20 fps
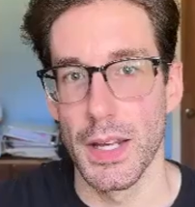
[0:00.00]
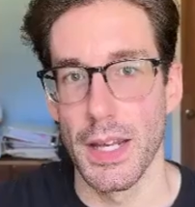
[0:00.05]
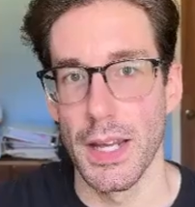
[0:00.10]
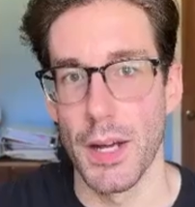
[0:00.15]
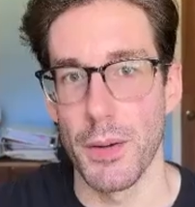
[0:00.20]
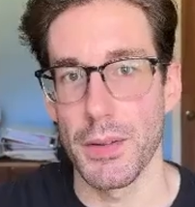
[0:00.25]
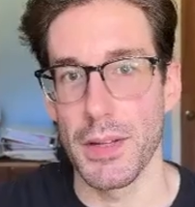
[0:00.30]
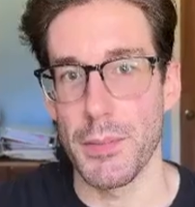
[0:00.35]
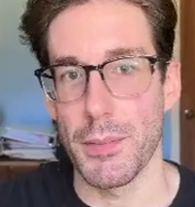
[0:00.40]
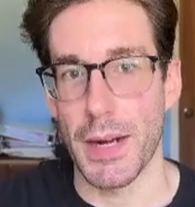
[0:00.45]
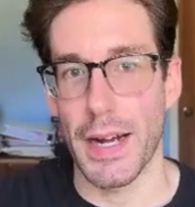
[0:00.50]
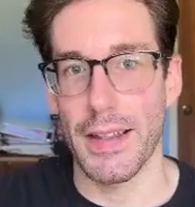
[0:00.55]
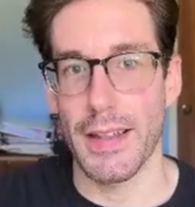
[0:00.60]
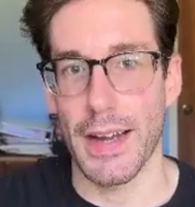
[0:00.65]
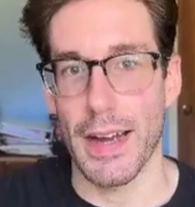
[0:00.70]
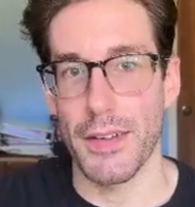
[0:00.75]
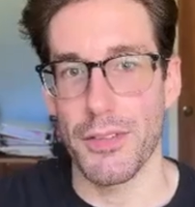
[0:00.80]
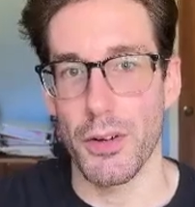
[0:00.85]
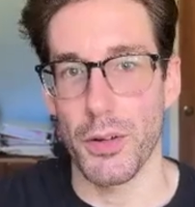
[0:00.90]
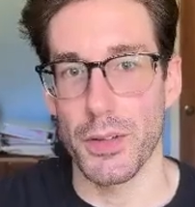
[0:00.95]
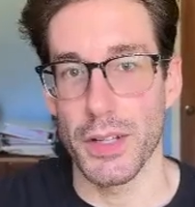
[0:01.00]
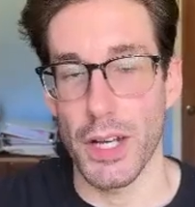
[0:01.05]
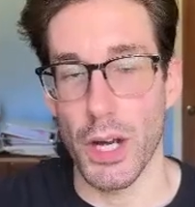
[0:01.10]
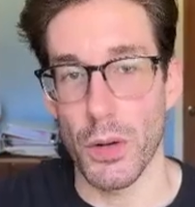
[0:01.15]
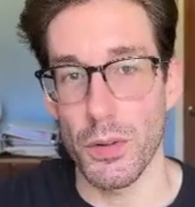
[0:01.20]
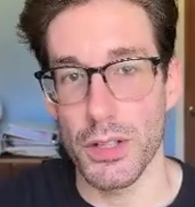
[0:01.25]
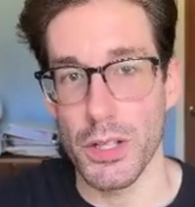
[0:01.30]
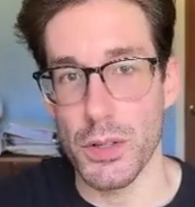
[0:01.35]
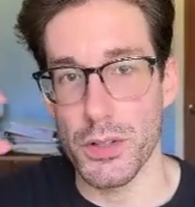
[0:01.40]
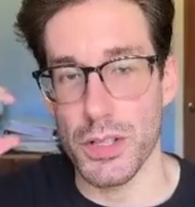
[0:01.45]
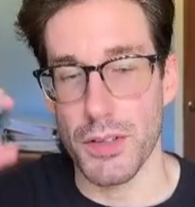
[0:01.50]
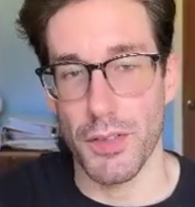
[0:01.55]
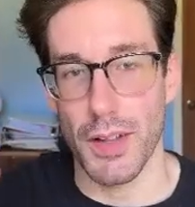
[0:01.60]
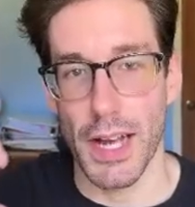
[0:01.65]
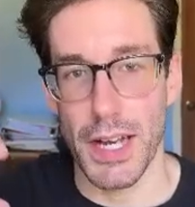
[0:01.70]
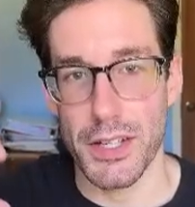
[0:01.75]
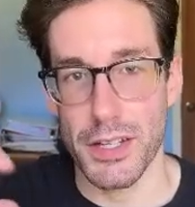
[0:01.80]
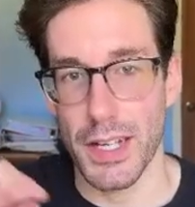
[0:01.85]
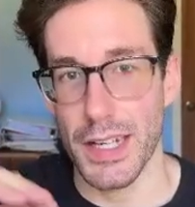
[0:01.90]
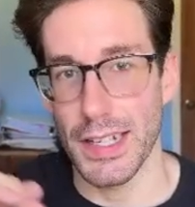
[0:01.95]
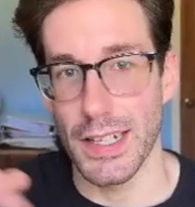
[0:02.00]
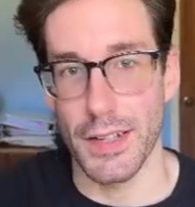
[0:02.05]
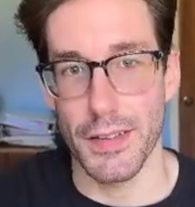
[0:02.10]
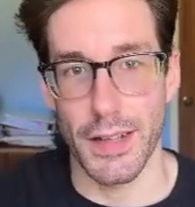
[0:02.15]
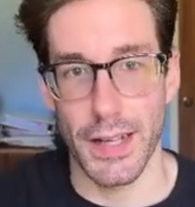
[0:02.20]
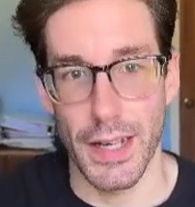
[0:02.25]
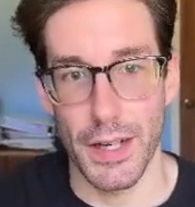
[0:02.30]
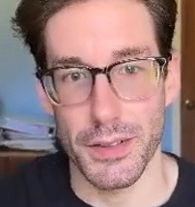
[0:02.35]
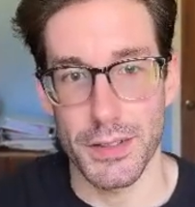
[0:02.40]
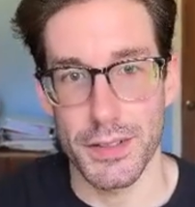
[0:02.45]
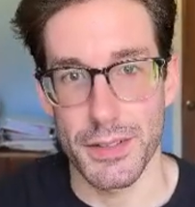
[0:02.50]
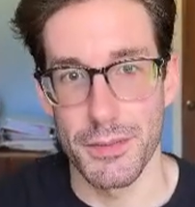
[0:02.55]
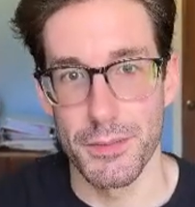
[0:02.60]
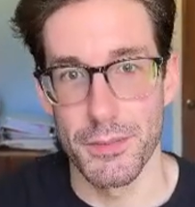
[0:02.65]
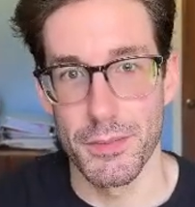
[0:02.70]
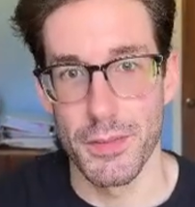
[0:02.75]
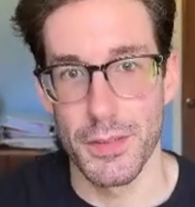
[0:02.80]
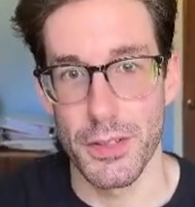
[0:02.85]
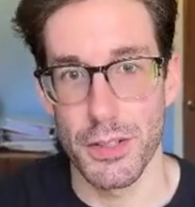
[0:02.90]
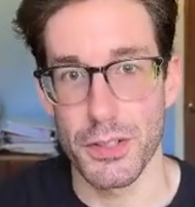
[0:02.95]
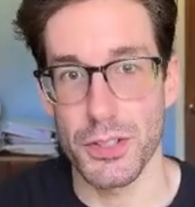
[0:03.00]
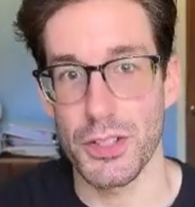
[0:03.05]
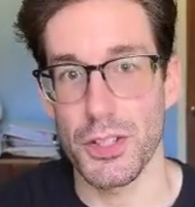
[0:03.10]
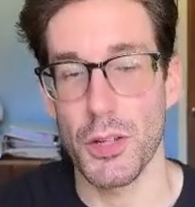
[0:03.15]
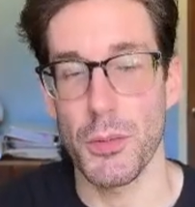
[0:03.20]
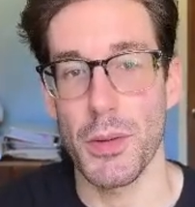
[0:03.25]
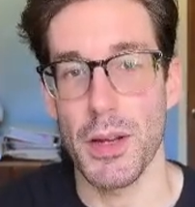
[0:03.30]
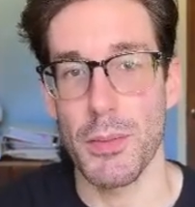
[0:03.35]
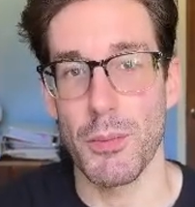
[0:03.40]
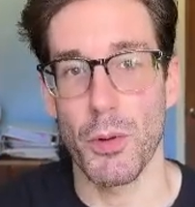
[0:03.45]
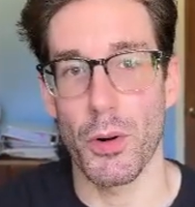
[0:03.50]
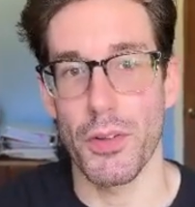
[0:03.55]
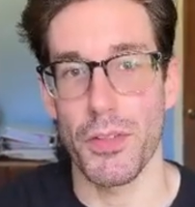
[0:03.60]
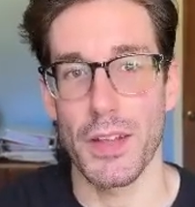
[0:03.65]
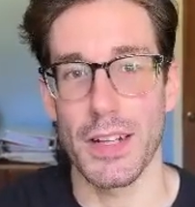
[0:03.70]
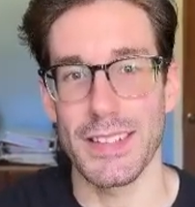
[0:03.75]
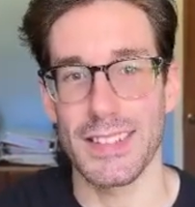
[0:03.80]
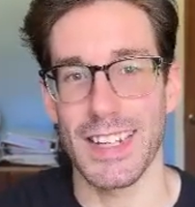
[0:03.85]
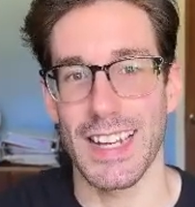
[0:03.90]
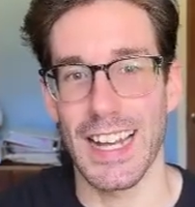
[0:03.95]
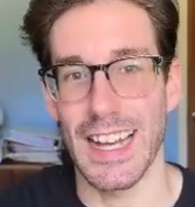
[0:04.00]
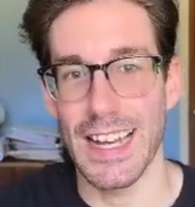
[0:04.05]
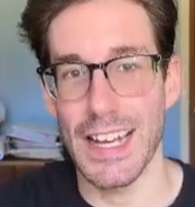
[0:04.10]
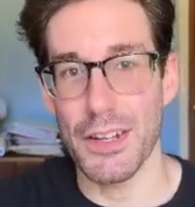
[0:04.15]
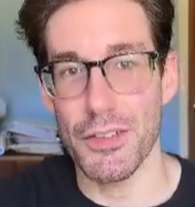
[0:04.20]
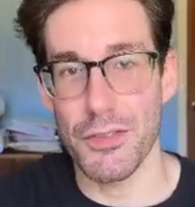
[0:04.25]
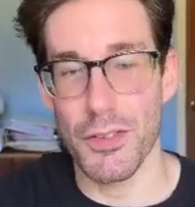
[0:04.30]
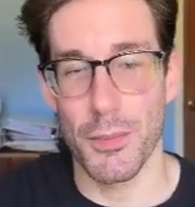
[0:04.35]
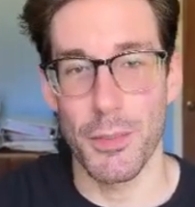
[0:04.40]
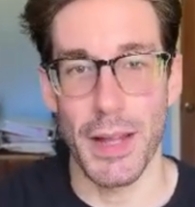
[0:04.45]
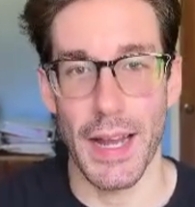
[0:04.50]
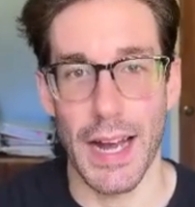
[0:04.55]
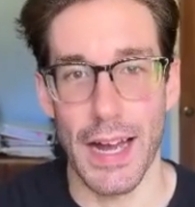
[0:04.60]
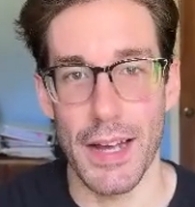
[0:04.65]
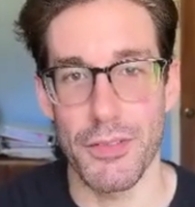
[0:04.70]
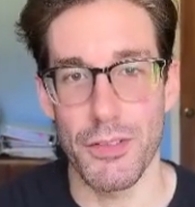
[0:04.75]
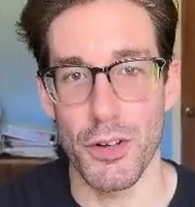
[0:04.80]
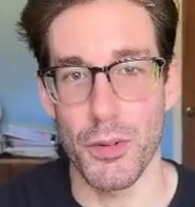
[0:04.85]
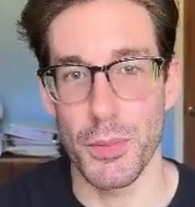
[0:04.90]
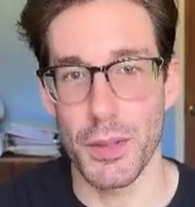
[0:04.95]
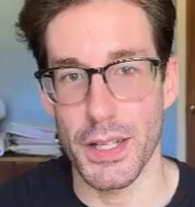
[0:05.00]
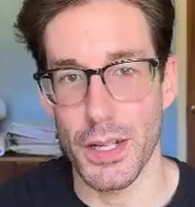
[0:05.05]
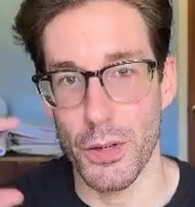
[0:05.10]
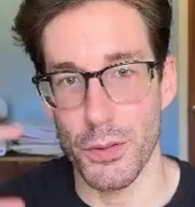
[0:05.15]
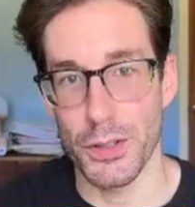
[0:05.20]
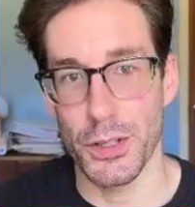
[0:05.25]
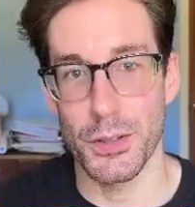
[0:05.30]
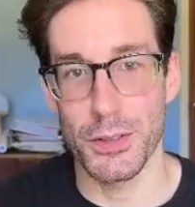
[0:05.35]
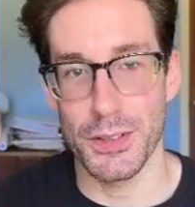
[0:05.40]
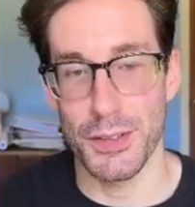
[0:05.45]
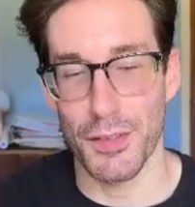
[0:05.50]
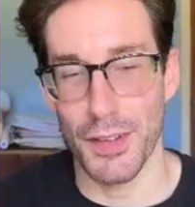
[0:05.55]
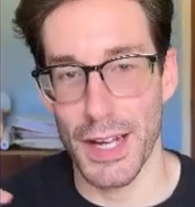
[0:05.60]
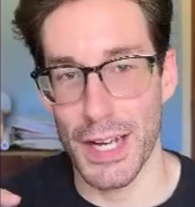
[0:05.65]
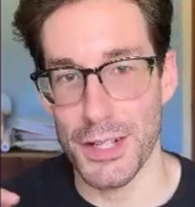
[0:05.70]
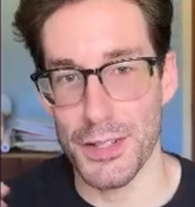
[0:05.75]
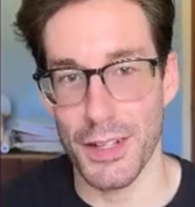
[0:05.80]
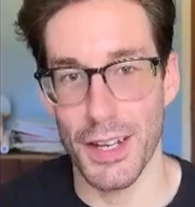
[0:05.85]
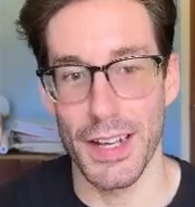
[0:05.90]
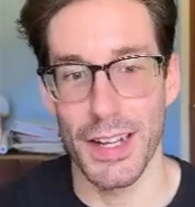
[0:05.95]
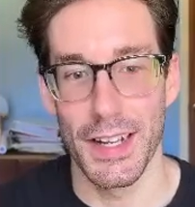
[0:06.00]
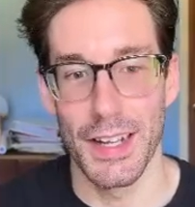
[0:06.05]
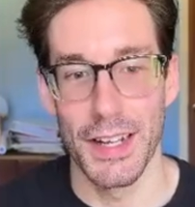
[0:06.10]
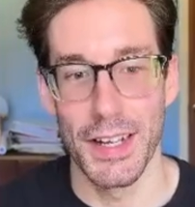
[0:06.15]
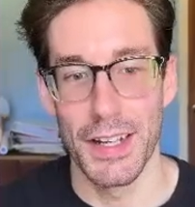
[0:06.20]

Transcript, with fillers: when they buy the iPhone, they only use the flashlight and nothing else. There's so many more things they could get from the iPhone, but they only use the flashlight.